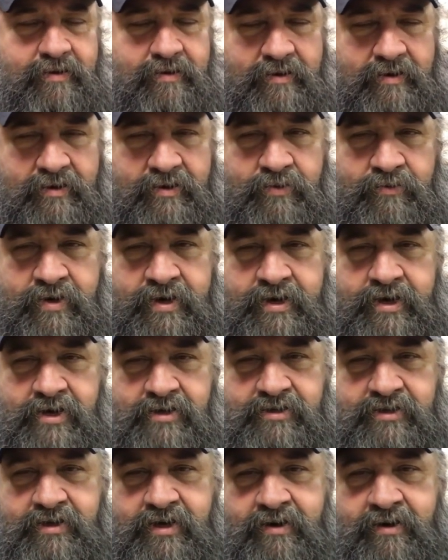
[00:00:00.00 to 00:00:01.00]
Yeah, 20
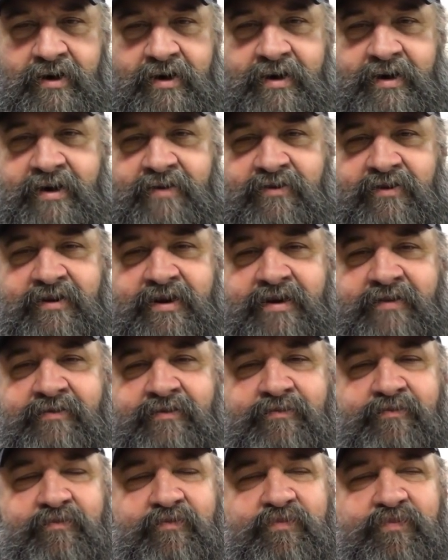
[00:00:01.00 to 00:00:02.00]
years ago, I never
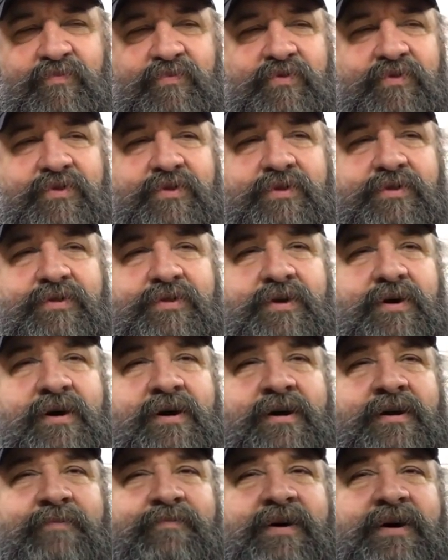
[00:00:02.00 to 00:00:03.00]
even
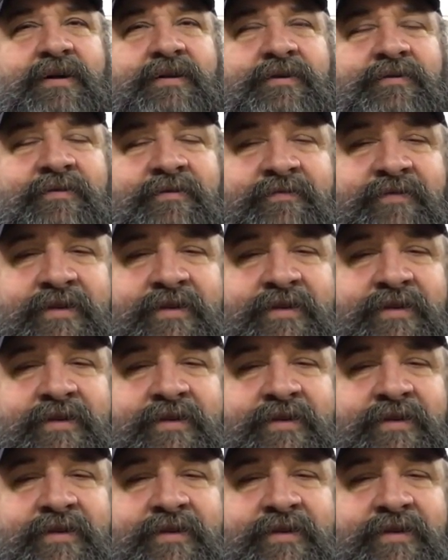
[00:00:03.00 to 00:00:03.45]
thought about doing